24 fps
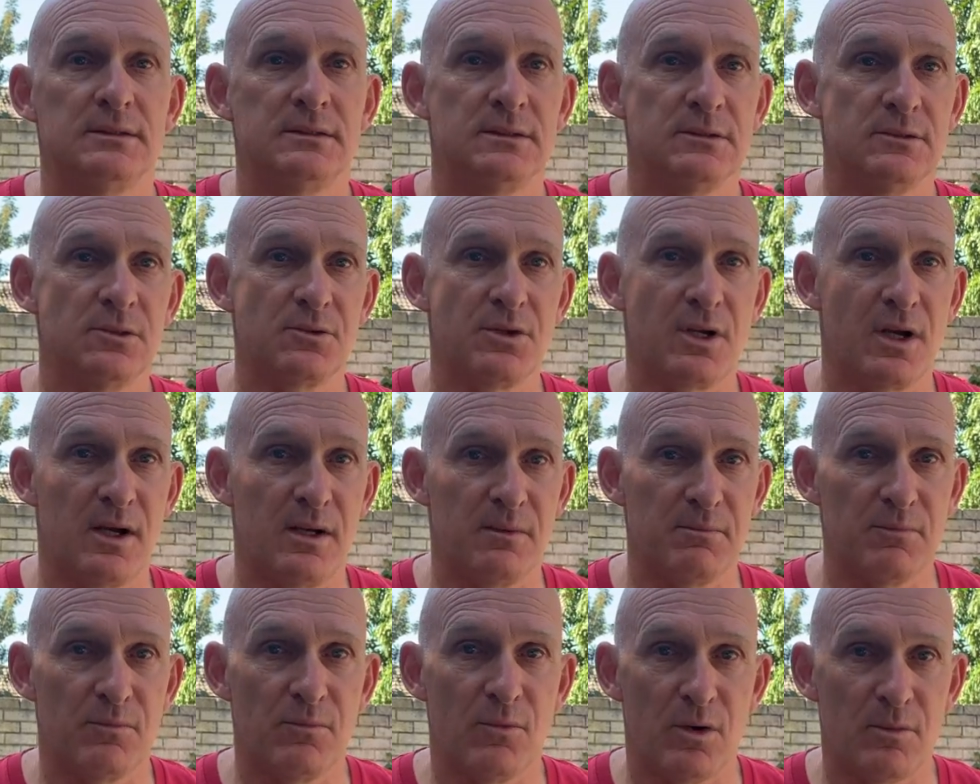look
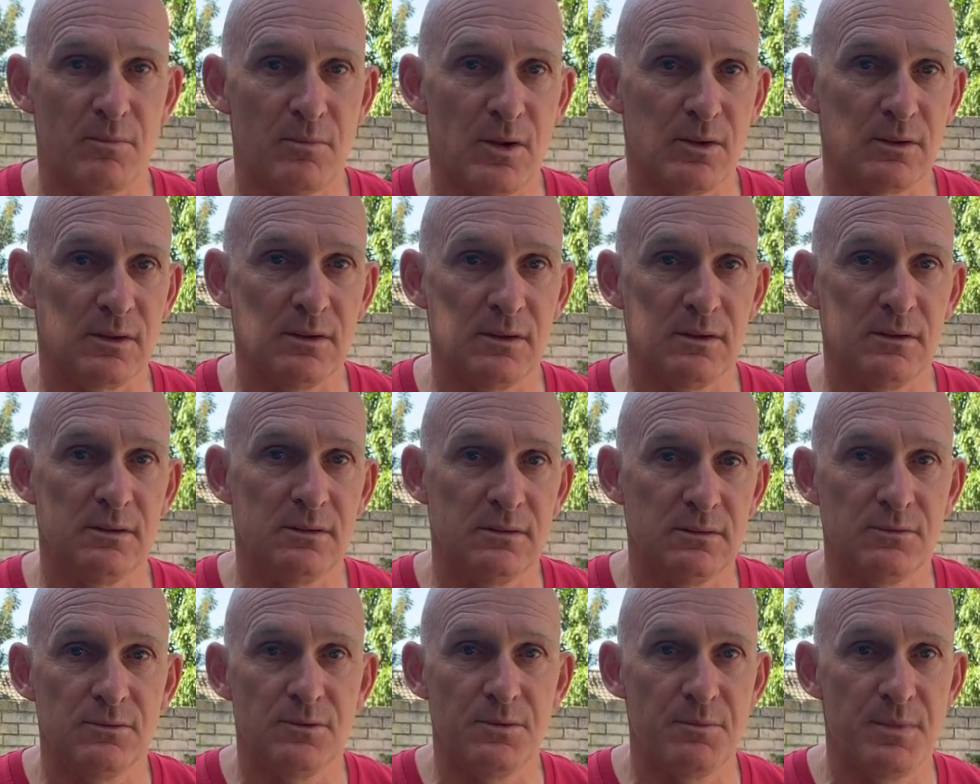up what model
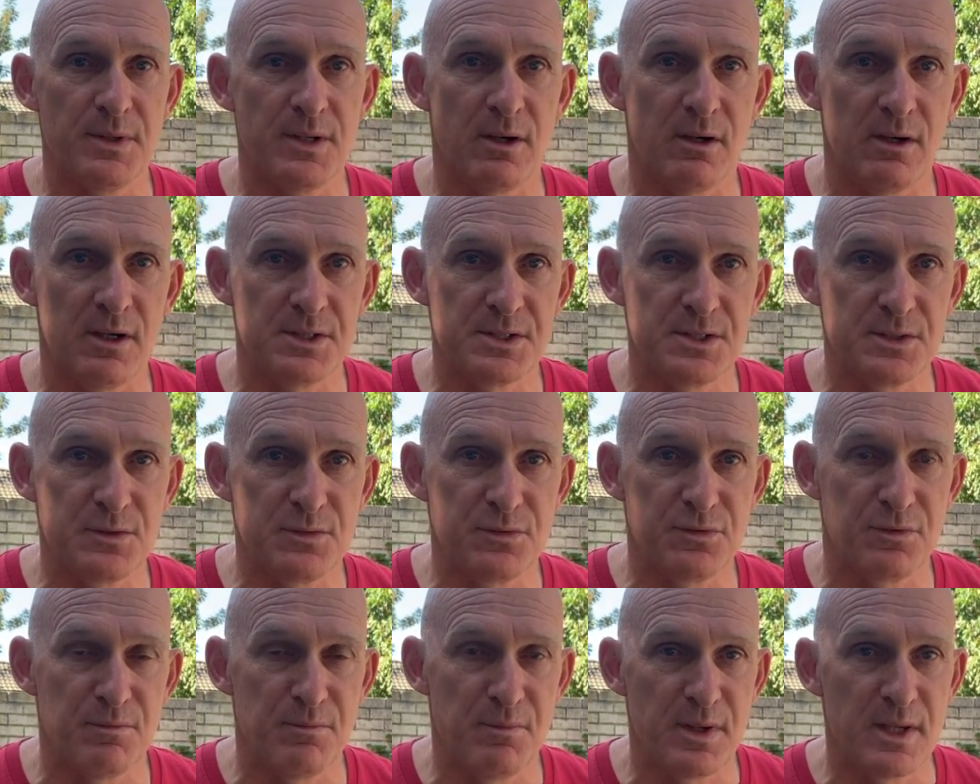would be ideal
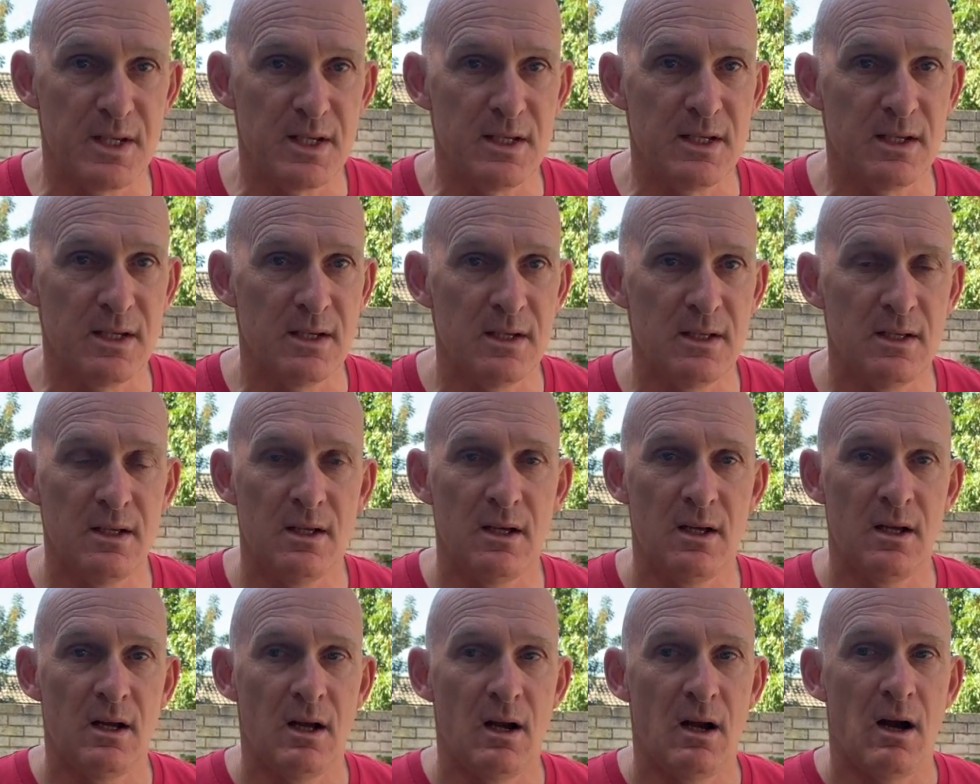for me.
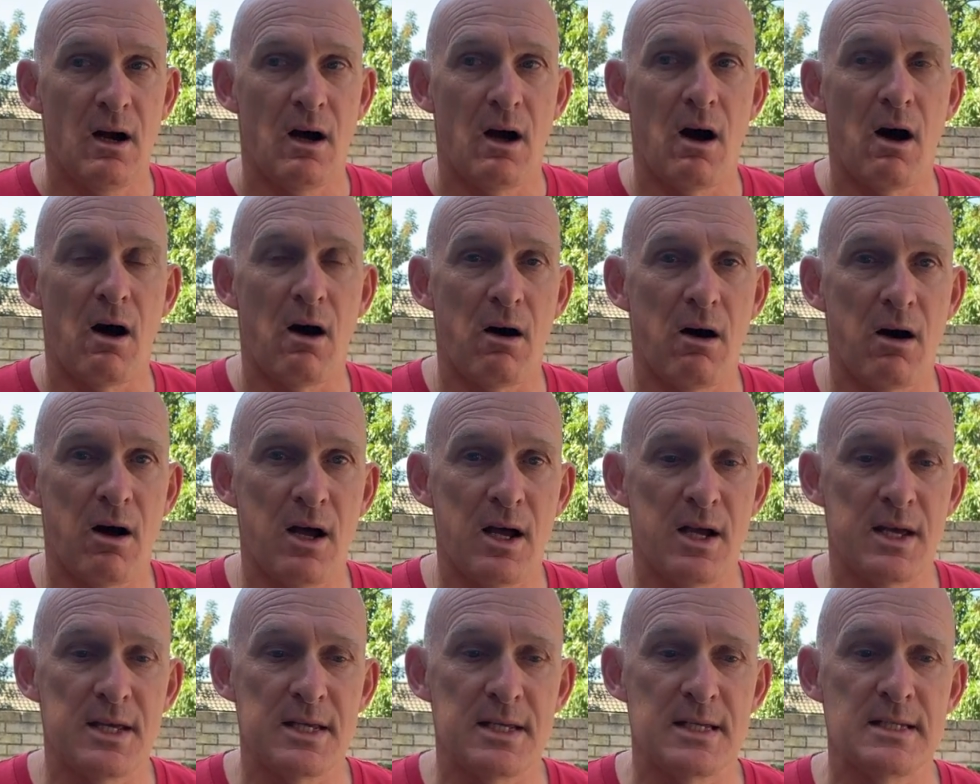
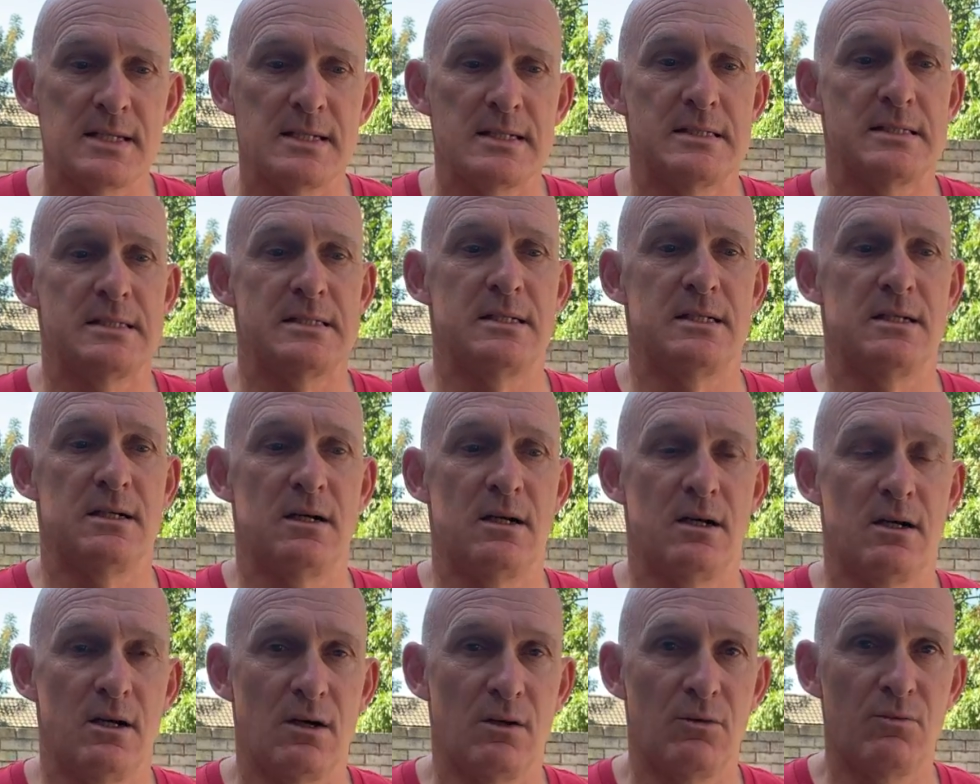I
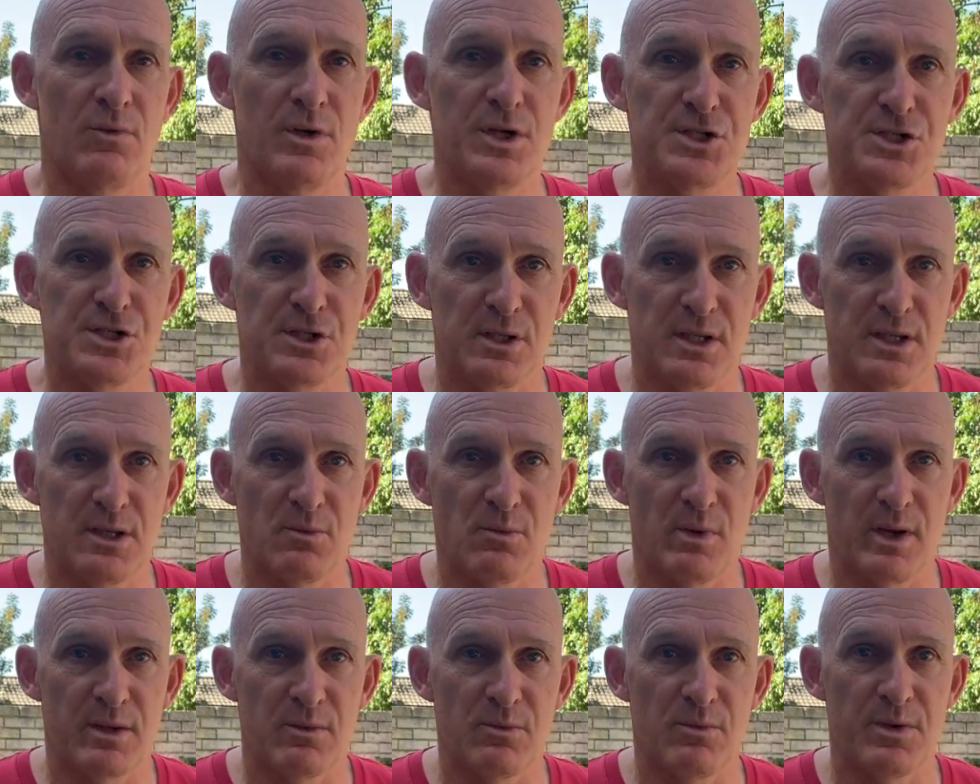originally
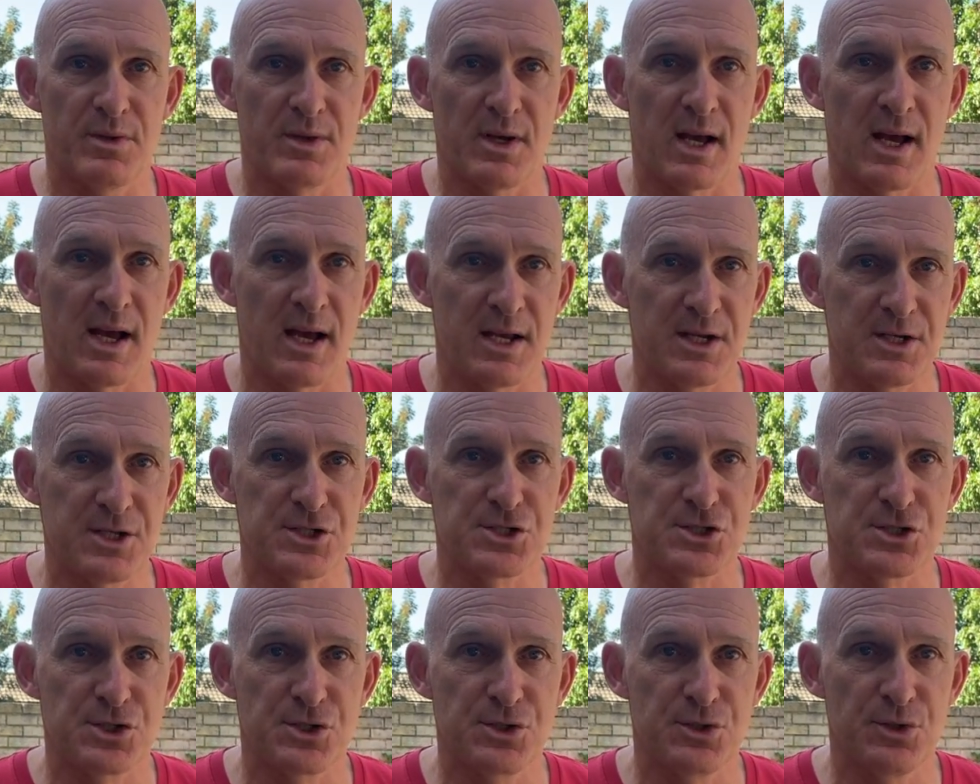went with a
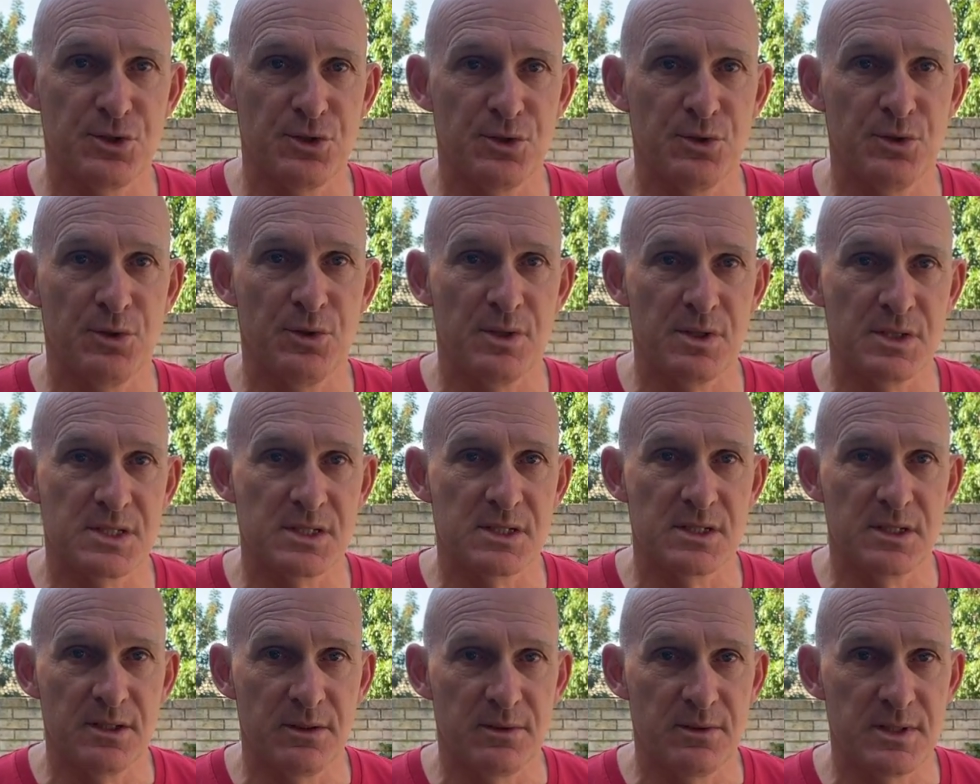H2
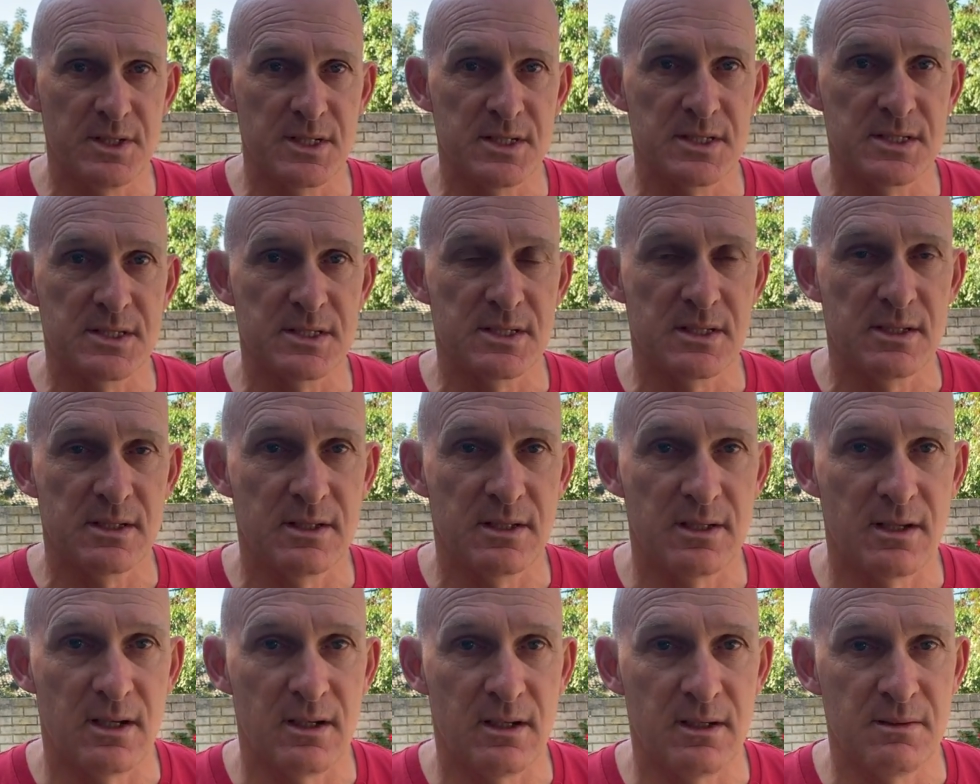series
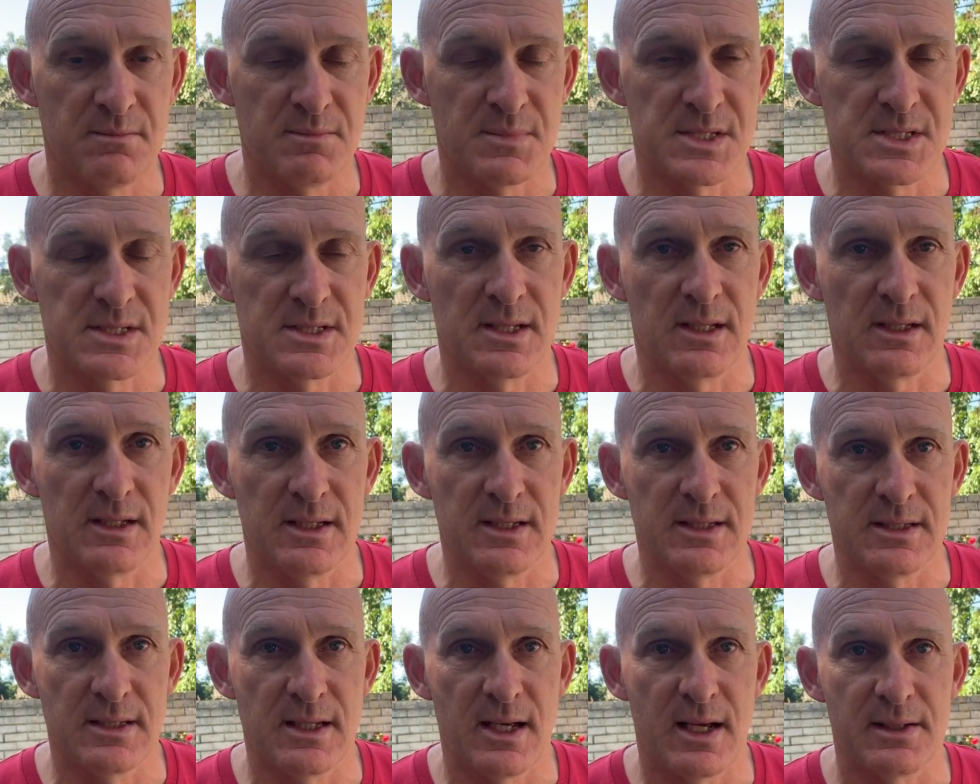
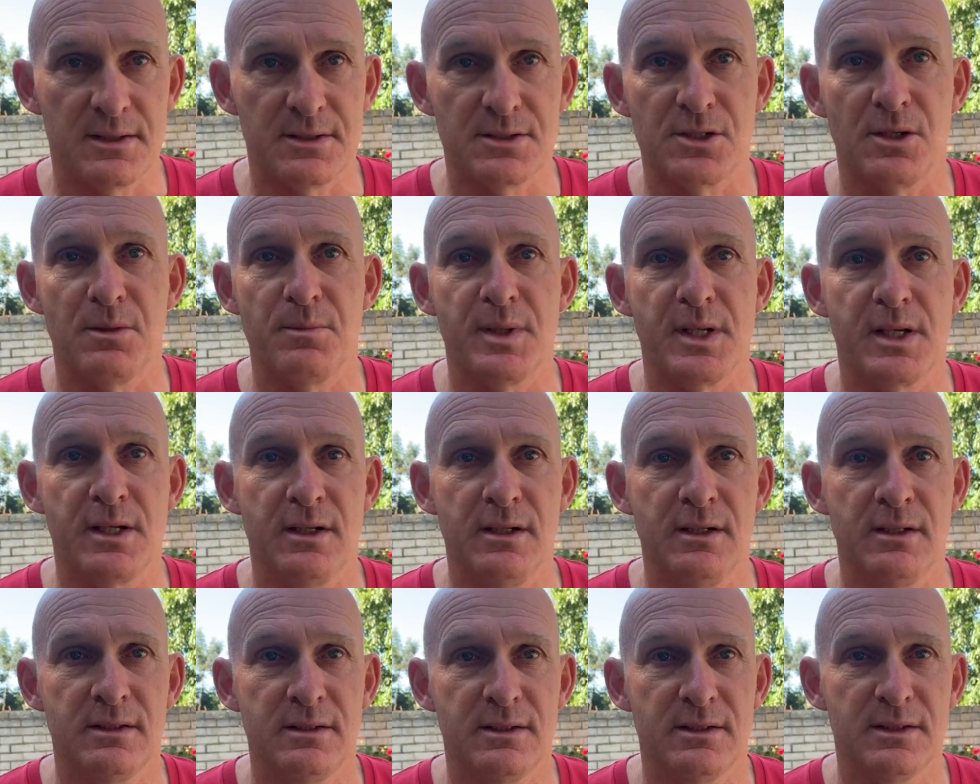Selle
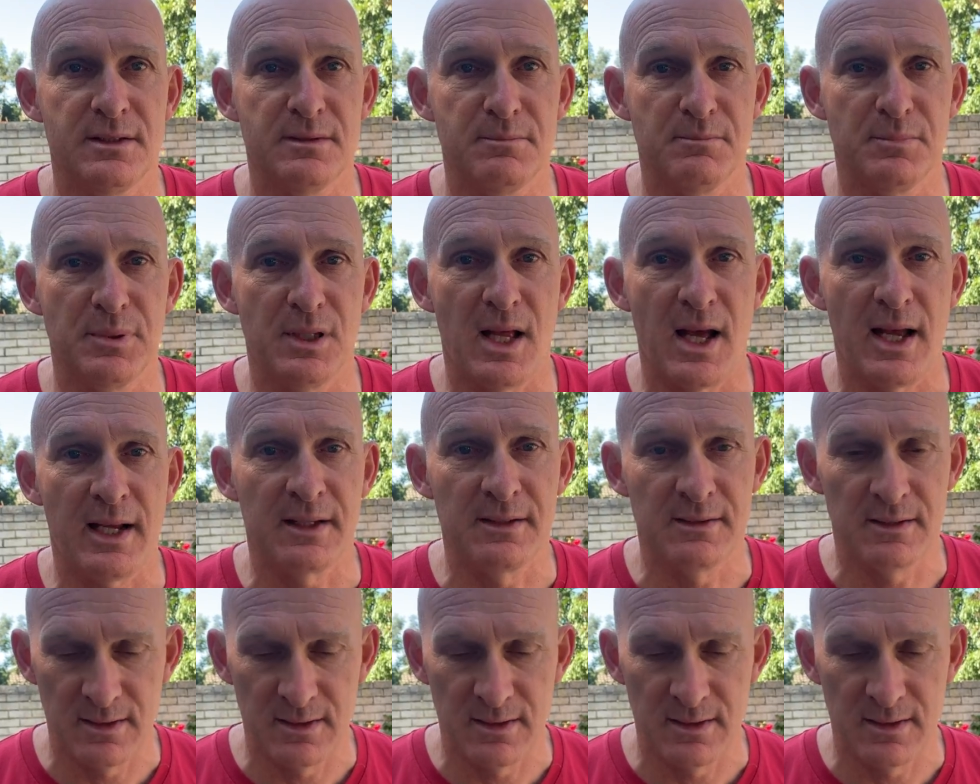Anatomica in black.